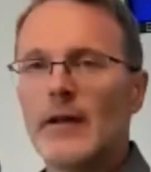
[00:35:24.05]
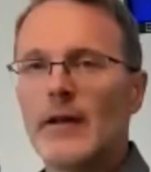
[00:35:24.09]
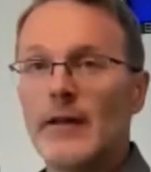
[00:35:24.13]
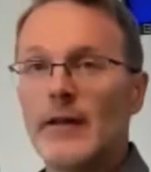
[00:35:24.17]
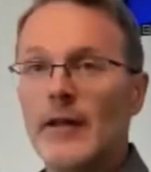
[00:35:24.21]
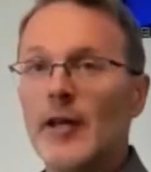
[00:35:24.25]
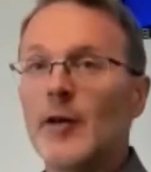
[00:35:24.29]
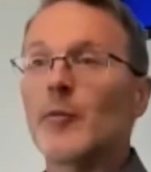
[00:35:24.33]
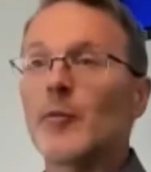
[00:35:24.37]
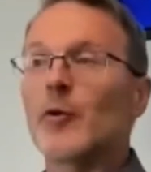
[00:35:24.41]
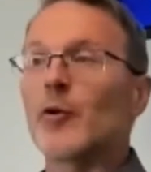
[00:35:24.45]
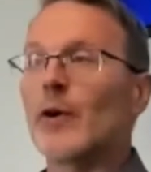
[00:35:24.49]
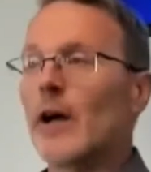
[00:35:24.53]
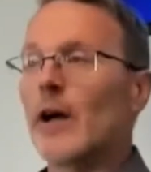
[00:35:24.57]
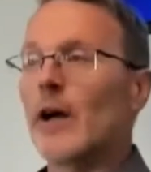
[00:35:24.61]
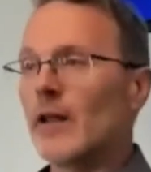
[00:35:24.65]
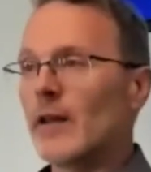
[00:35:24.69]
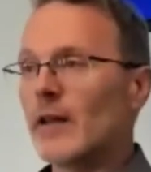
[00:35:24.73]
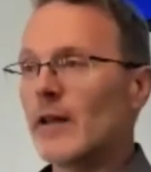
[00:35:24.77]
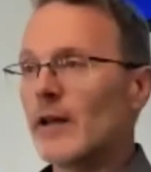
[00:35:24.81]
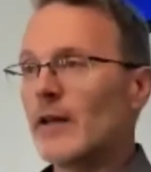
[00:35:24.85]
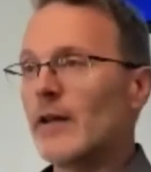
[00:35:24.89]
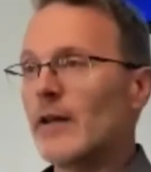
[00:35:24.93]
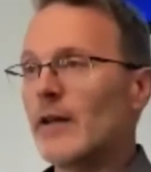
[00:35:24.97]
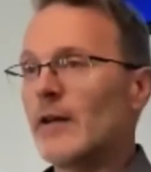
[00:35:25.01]

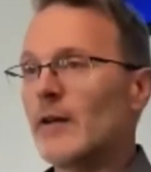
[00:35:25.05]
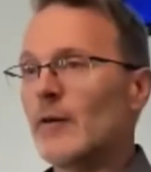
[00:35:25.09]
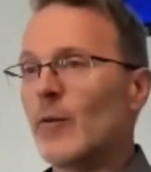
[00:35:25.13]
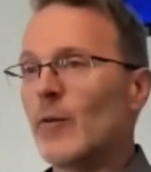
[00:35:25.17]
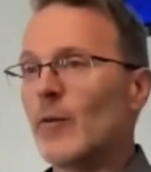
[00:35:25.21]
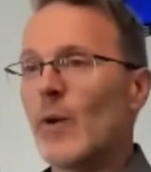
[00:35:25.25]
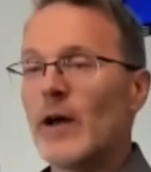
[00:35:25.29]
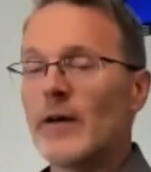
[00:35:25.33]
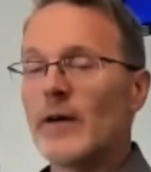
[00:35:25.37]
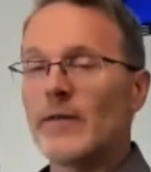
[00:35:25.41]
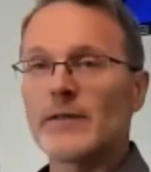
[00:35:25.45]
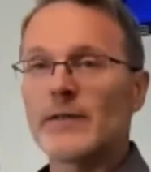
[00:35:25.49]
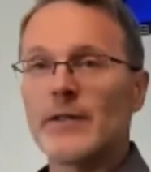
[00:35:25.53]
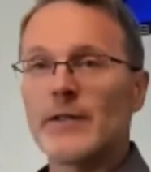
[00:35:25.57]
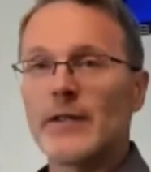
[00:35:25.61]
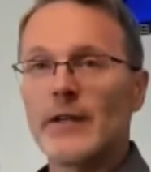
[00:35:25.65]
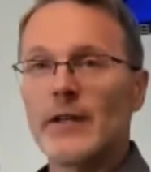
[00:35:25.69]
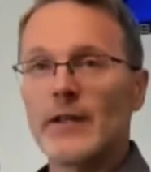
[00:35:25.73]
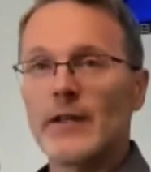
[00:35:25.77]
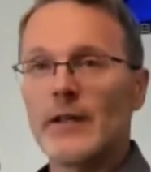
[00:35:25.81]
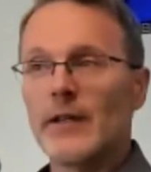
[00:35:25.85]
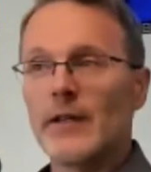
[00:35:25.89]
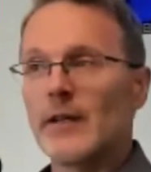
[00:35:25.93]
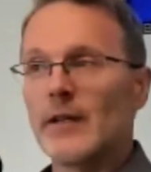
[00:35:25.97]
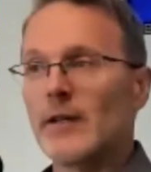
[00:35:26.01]
immorality and the wife
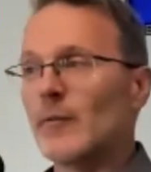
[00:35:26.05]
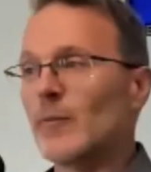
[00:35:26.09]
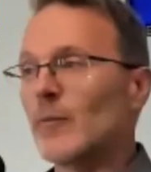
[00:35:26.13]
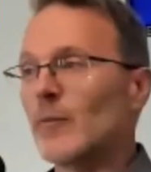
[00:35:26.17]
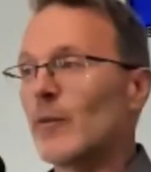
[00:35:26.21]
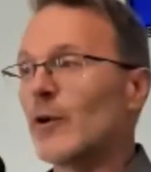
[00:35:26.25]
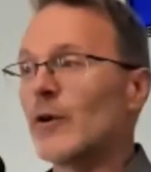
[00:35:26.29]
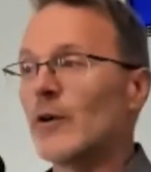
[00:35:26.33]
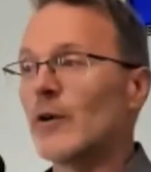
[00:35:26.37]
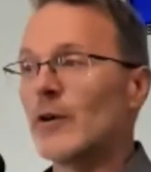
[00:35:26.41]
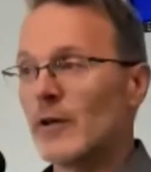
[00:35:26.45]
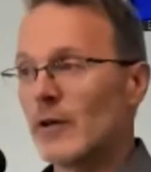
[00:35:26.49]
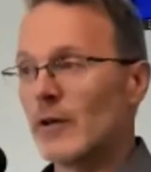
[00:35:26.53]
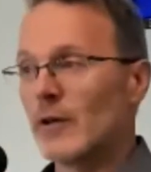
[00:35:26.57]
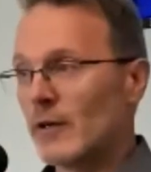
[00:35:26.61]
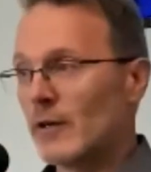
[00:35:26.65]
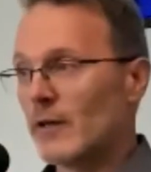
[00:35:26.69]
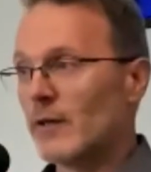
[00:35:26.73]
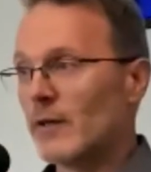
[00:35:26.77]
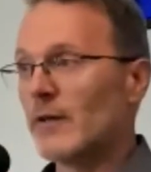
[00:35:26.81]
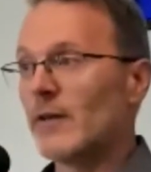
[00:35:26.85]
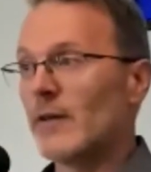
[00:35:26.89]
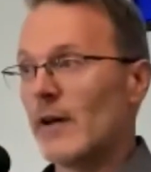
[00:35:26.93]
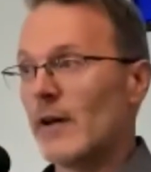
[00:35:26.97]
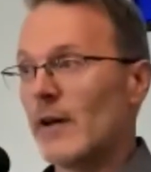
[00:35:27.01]
stealing and murder
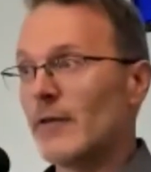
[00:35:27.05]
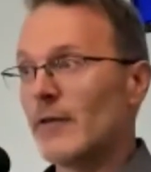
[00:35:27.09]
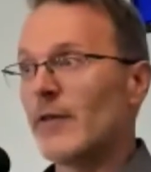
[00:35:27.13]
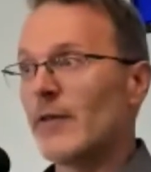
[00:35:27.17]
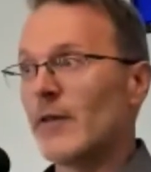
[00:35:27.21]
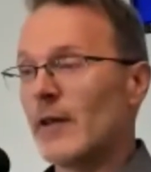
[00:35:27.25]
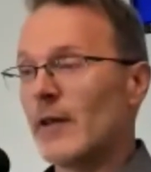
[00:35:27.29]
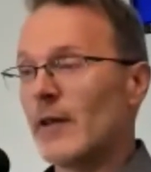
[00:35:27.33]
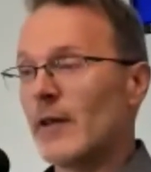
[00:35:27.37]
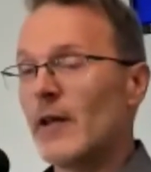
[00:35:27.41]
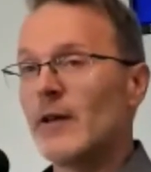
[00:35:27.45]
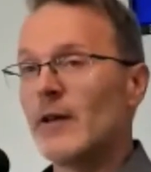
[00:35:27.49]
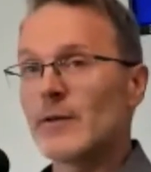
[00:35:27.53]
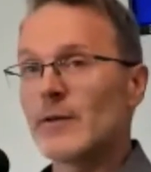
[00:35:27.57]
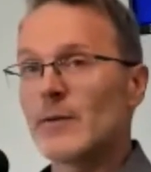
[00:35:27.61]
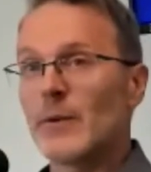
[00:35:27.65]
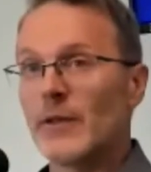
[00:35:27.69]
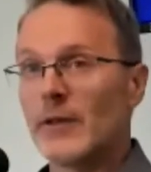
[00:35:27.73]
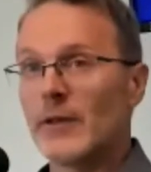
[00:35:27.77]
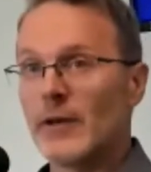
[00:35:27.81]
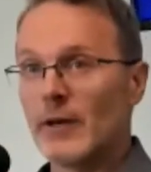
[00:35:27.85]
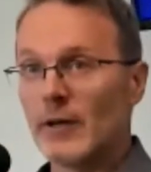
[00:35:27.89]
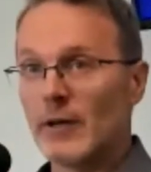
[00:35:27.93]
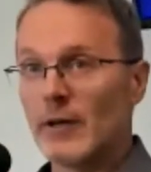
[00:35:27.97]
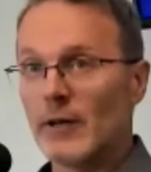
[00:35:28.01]
and everything else
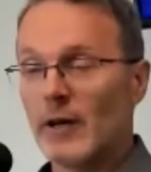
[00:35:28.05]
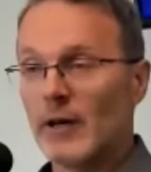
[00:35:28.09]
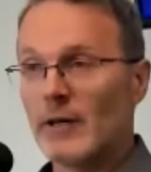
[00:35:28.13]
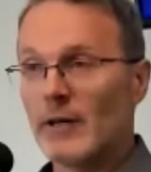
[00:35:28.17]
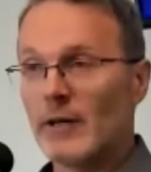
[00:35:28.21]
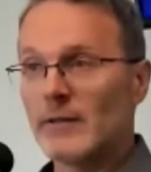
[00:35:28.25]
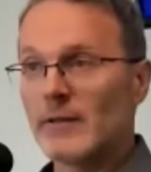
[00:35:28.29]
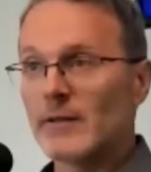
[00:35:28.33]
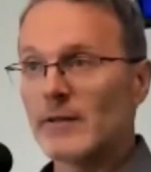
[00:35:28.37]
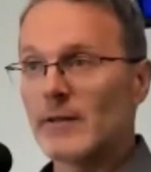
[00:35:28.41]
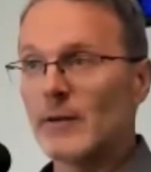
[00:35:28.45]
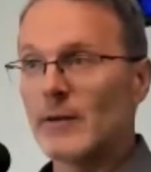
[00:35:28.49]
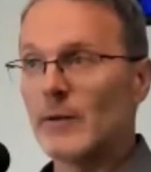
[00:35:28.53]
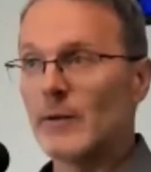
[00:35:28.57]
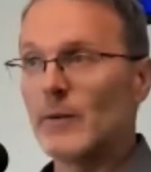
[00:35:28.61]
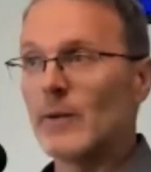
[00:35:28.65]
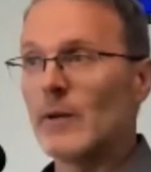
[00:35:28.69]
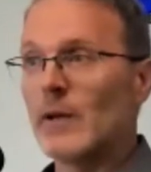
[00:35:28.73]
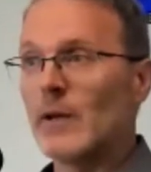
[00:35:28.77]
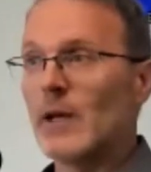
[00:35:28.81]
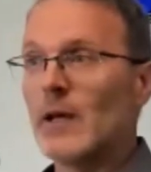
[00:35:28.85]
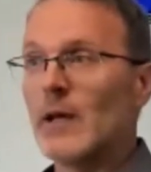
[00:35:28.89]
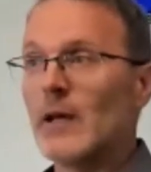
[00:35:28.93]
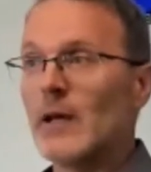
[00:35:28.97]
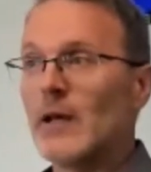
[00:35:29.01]
with their gods. So